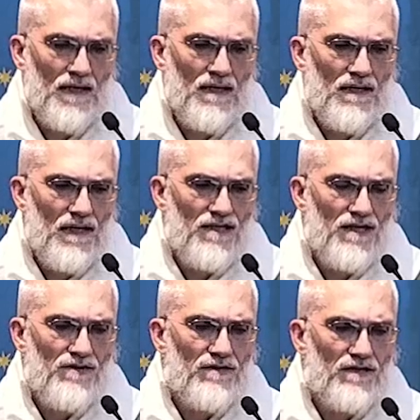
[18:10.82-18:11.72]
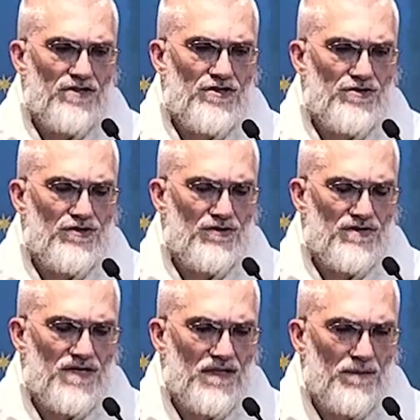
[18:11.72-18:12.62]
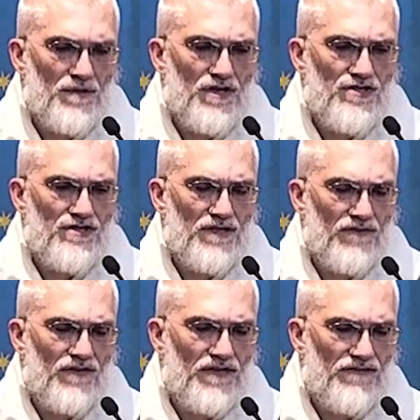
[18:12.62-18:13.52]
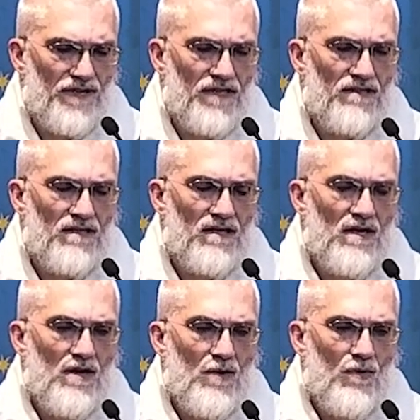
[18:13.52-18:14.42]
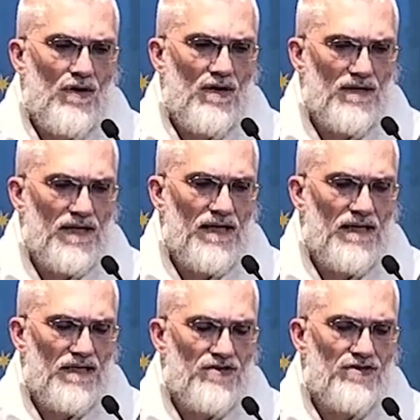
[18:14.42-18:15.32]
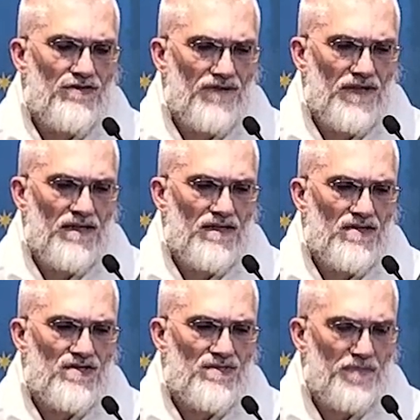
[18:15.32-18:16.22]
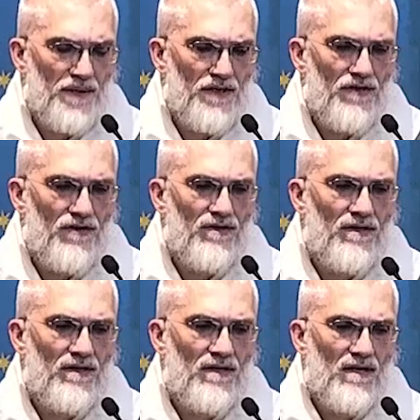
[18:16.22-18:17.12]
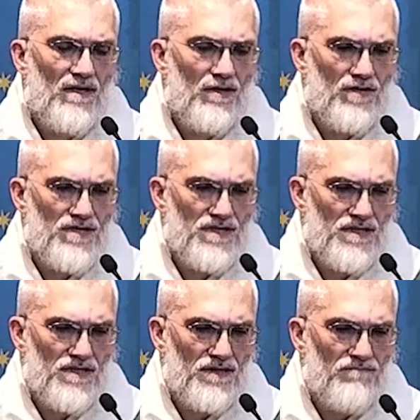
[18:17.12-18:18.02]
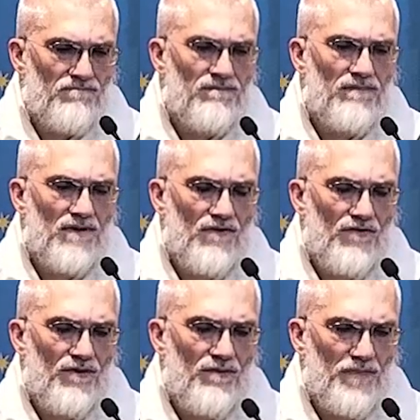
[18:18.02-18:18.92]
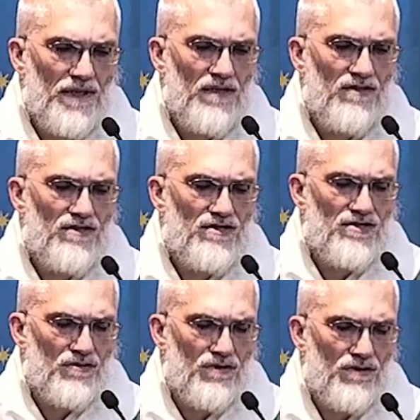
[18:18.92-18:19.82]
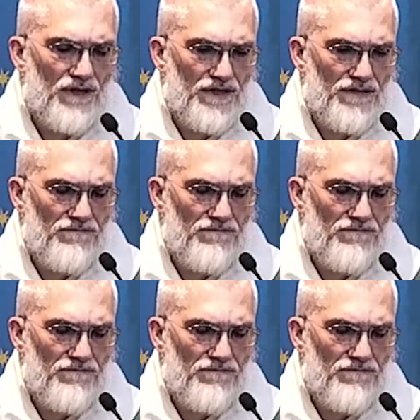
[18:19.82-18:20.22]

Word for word: Another liturgical celebration of an event where Our Lady intervened and spared Christendom from being destroyed.